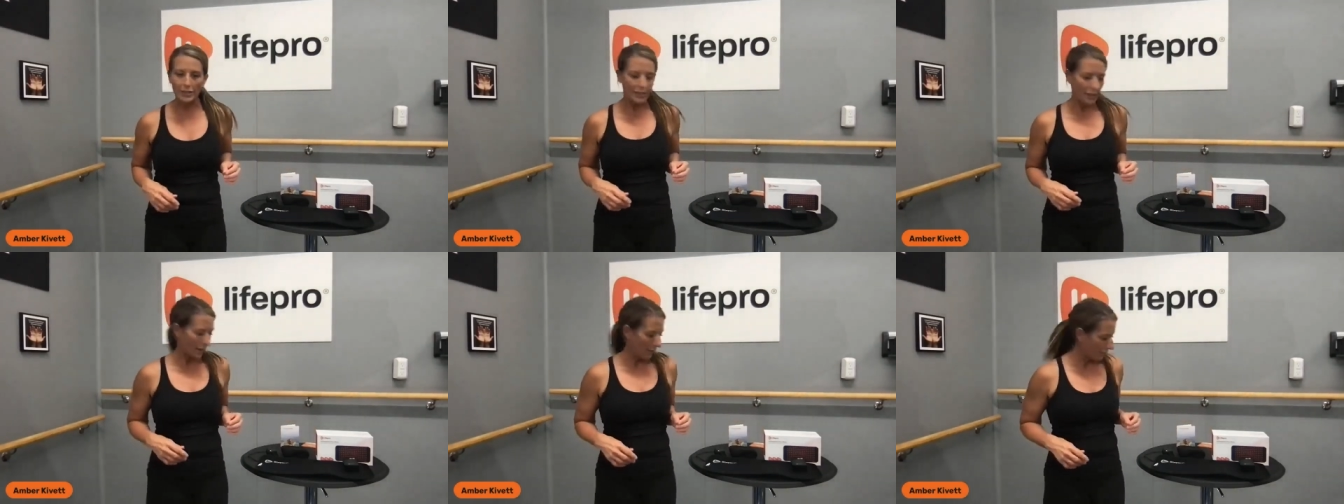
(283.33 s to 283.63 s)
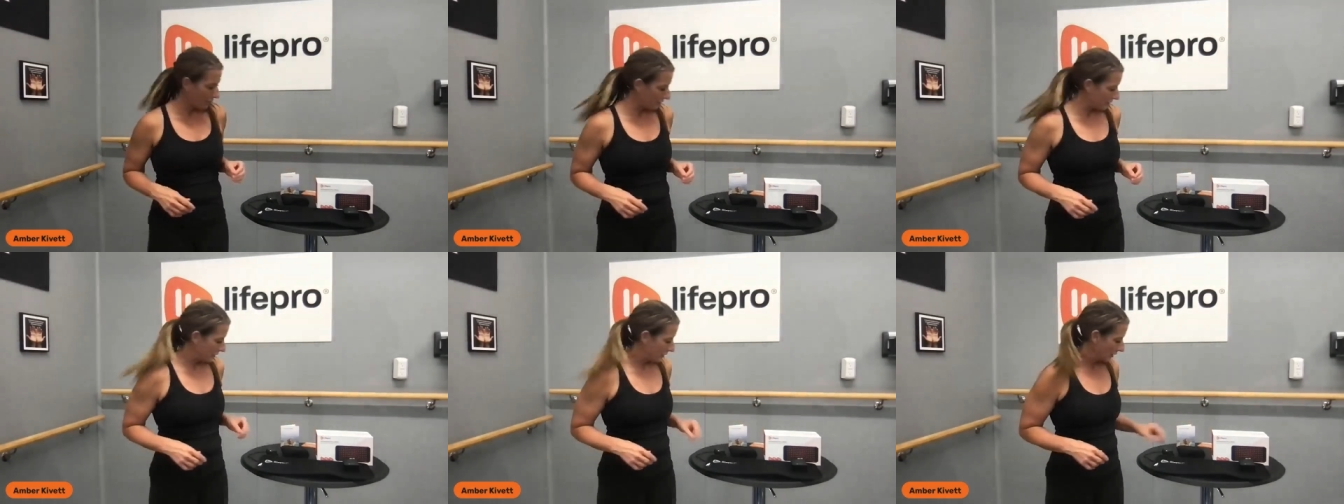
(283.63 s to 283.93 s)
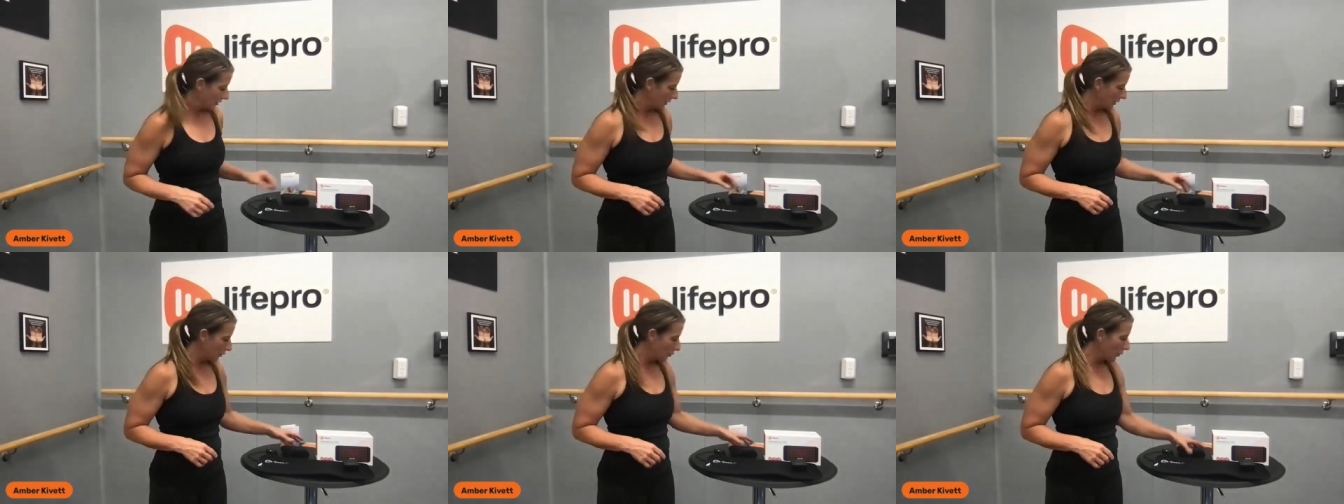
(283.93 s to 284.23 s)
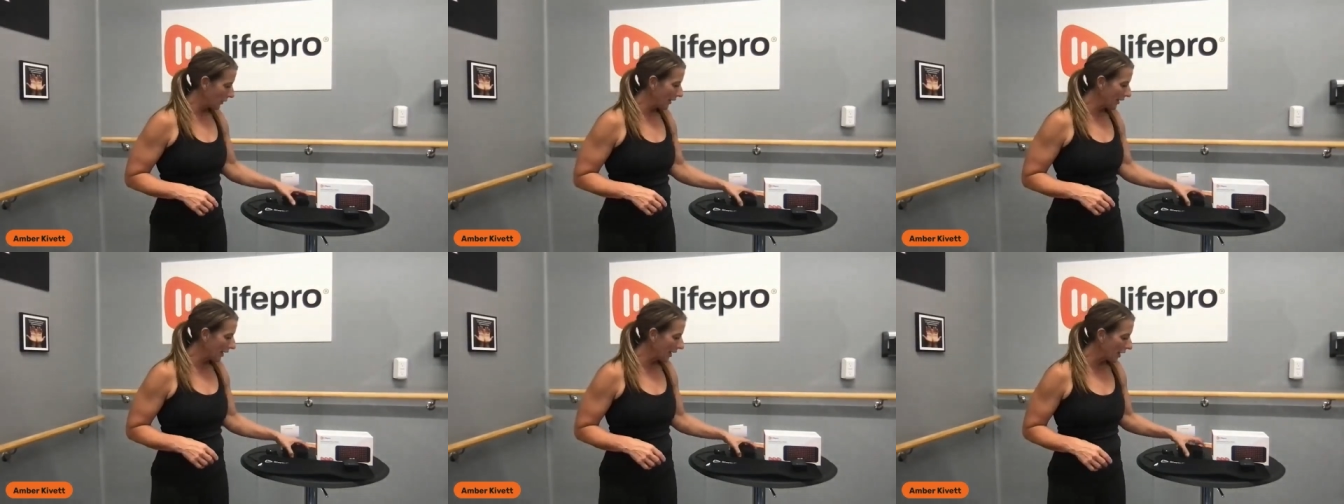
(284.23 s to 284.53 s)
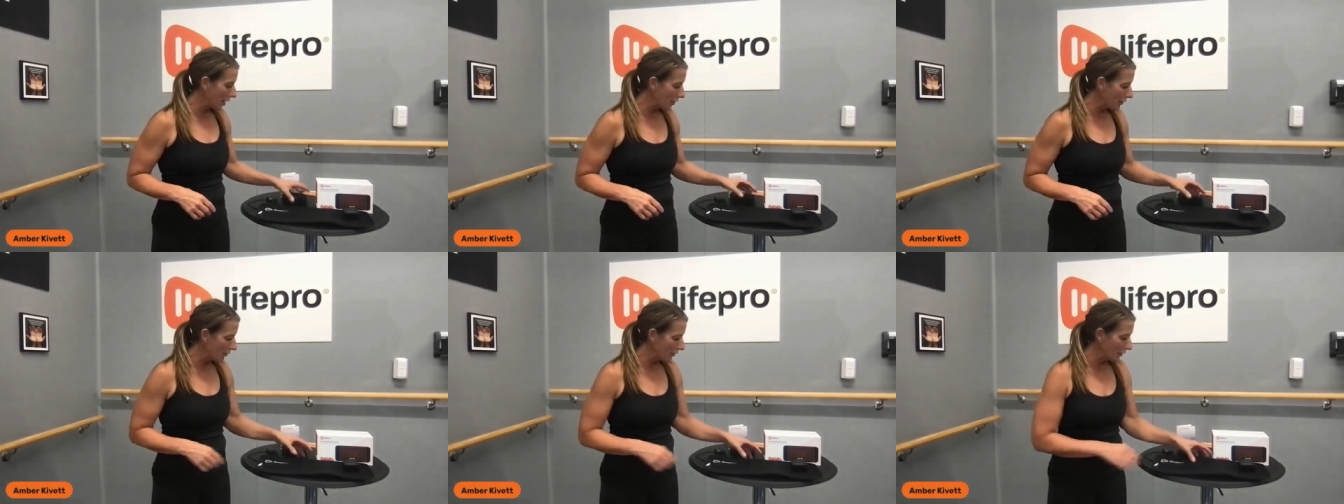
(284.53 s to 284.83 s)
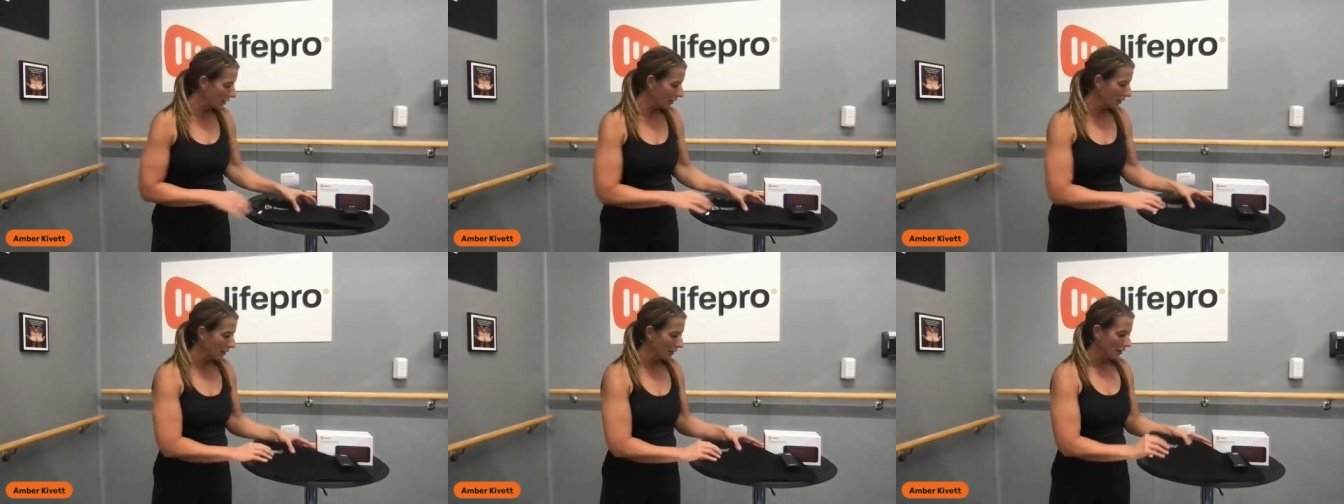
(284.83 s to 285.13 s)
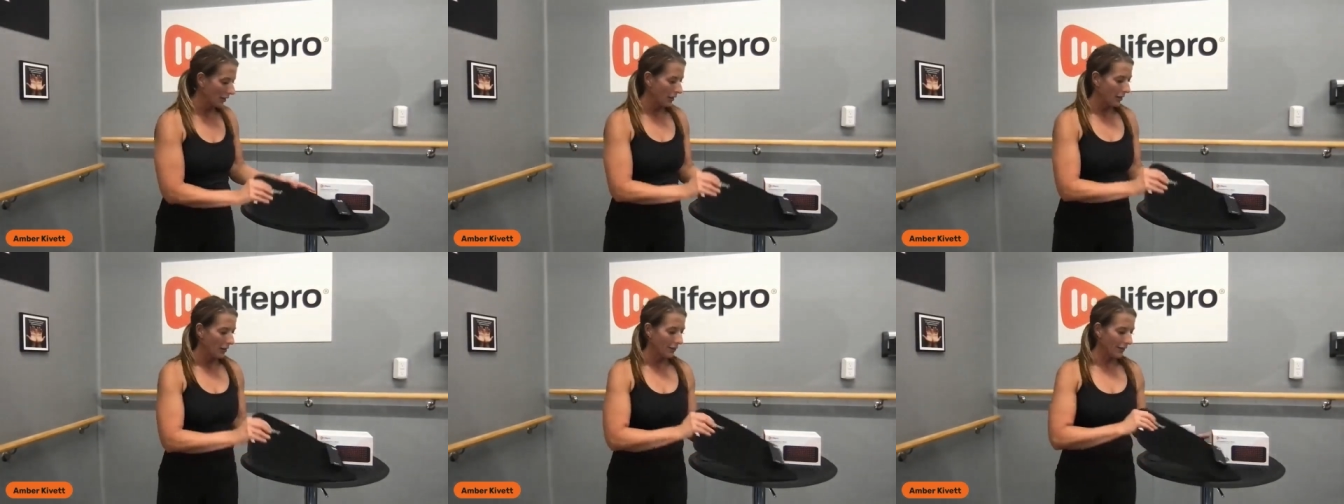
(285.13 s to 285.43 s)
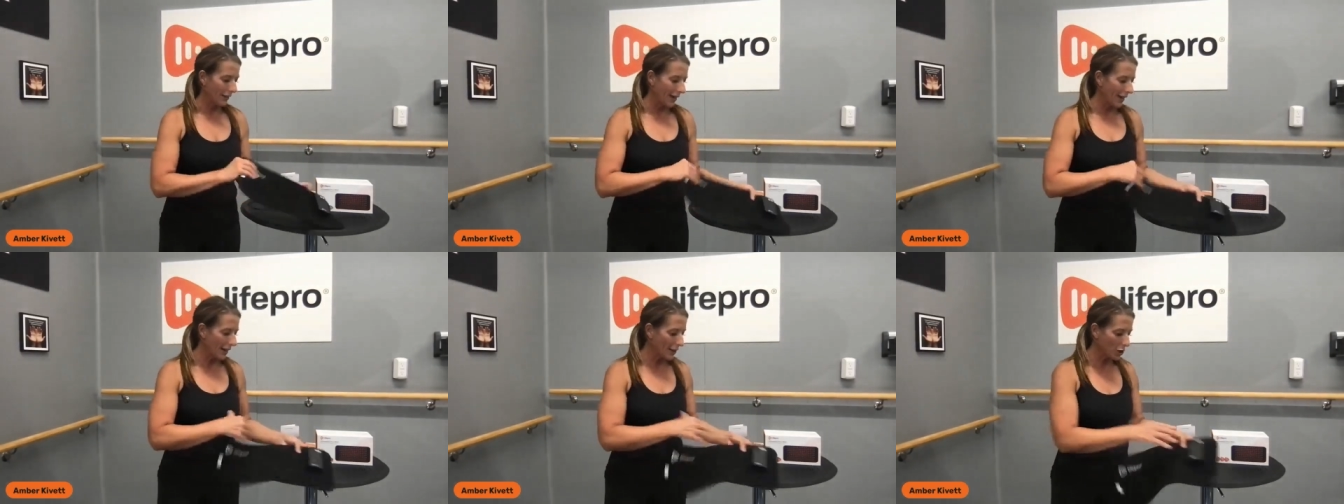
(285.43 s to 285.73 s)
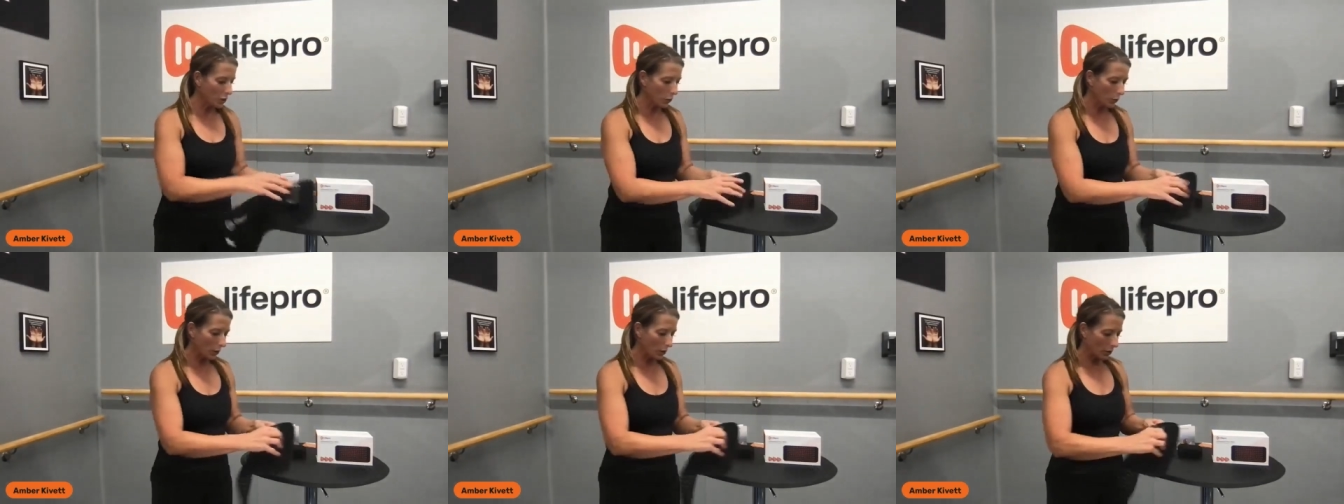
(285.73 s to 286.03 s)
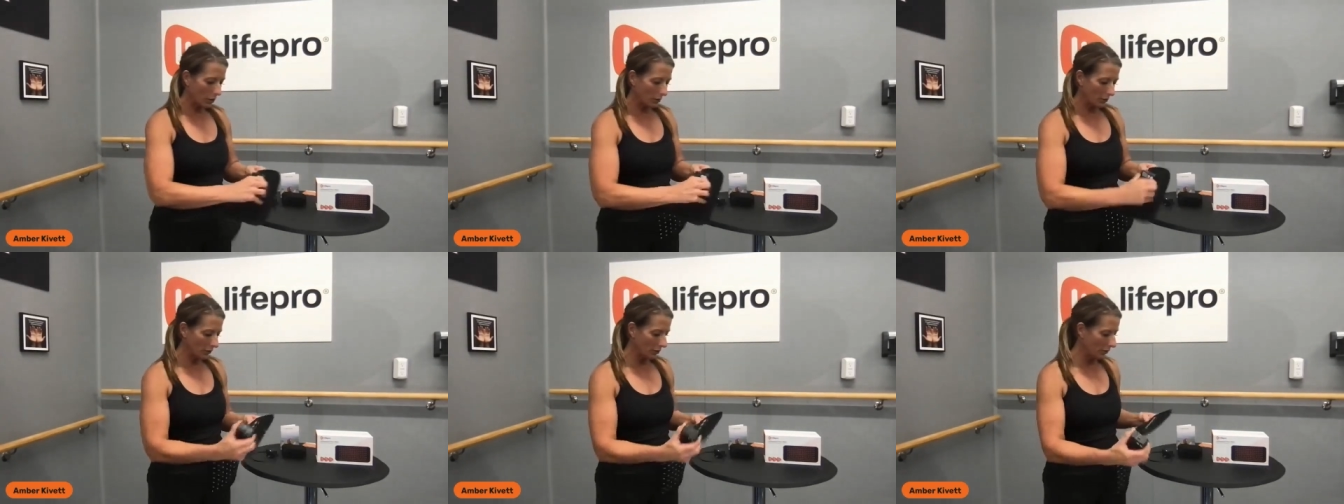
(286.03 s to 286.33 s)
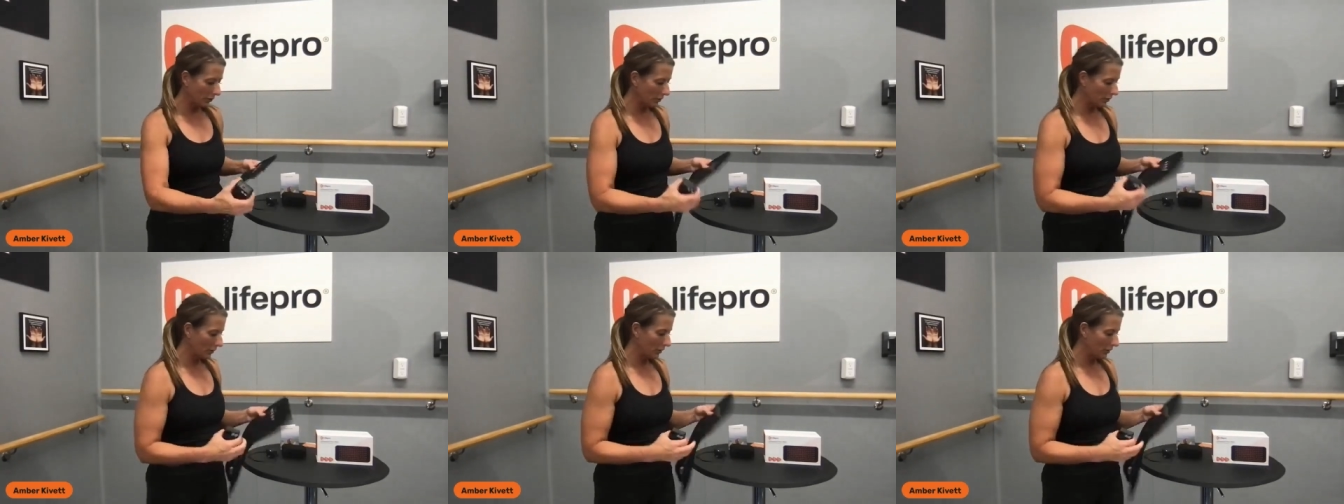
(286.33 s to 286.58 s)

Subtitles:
stuff. We have the actual